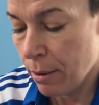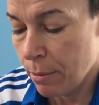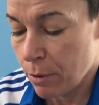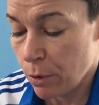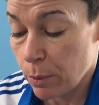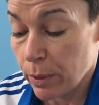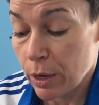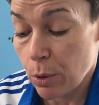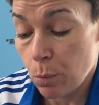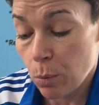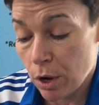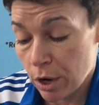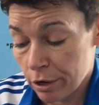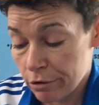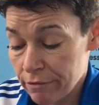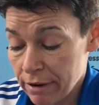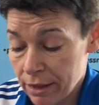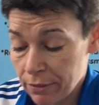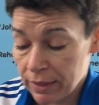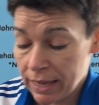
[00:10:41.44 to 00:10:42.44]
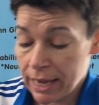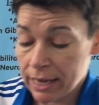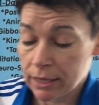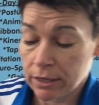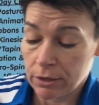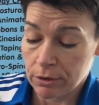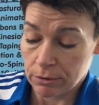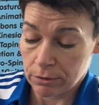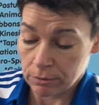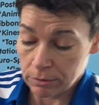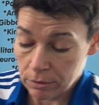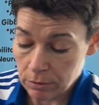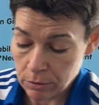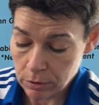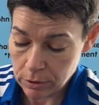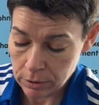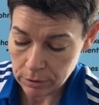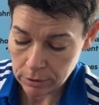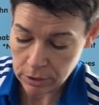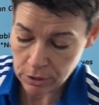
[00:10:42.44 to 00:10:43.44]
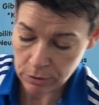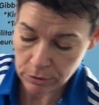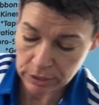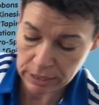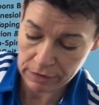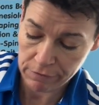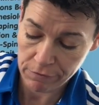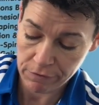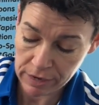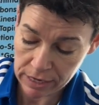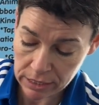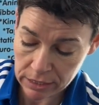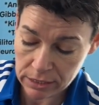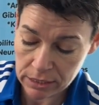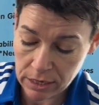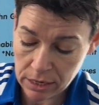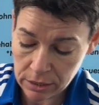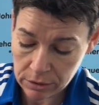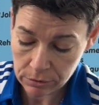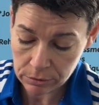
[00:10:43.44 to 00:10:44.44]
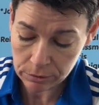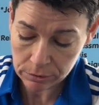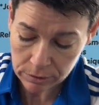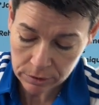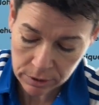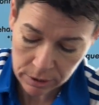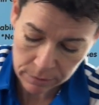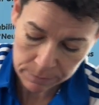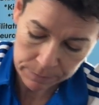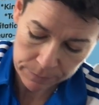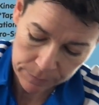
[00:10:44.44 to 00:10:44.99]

but we can work around the ankle using finger circles.